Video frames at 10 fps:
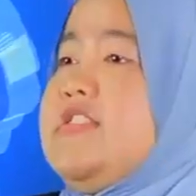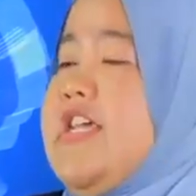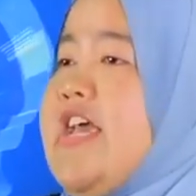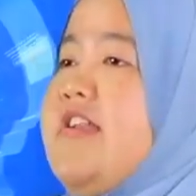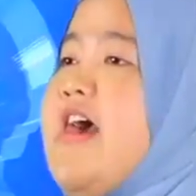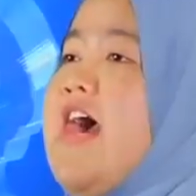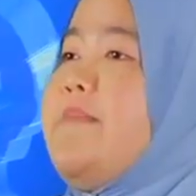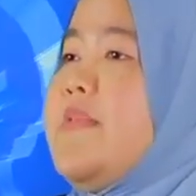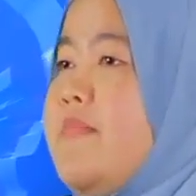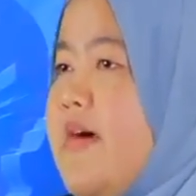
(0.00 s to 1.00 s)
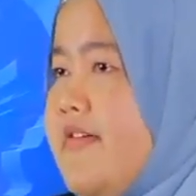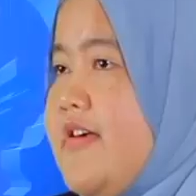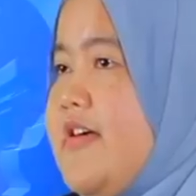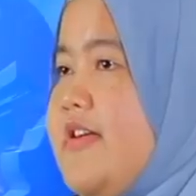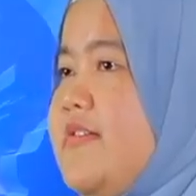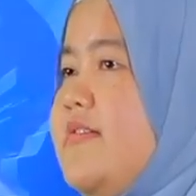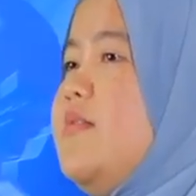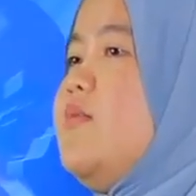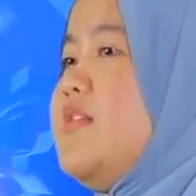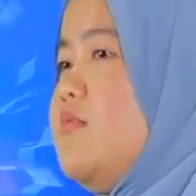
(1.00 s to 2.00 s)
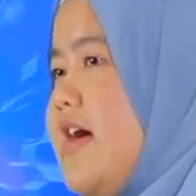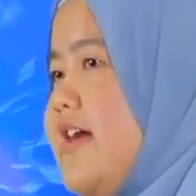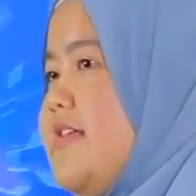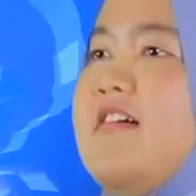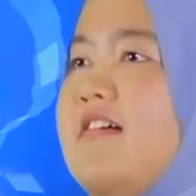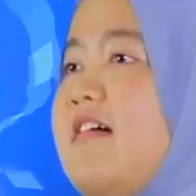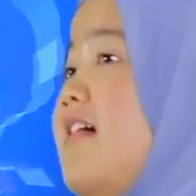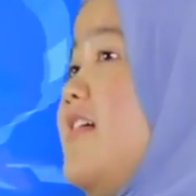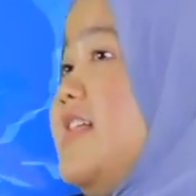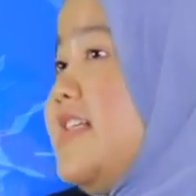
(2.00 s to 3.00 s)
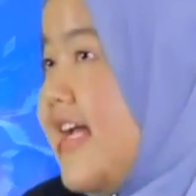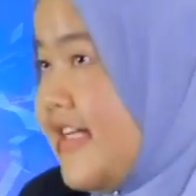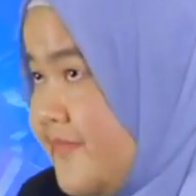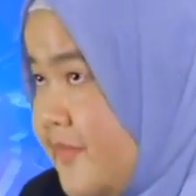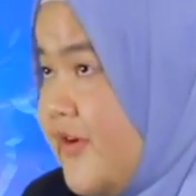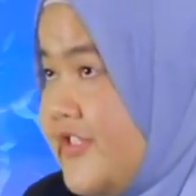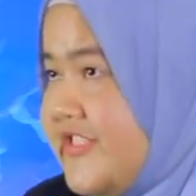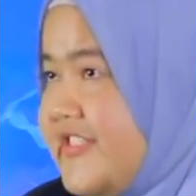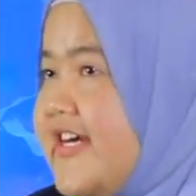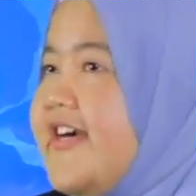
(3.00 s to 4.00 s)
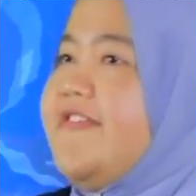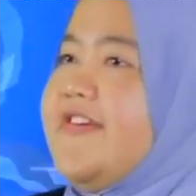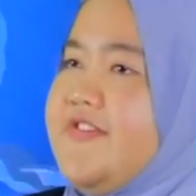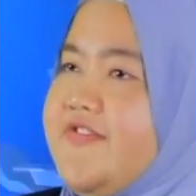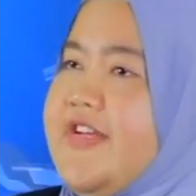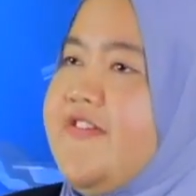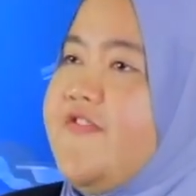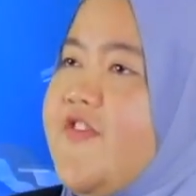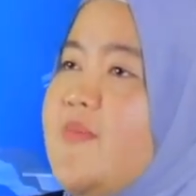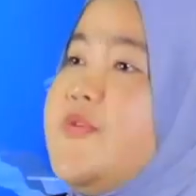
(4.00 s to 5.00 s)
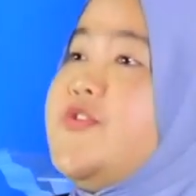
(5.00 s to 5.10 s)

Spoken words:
chain hypermarket worldwide. All these exposure are retrieved from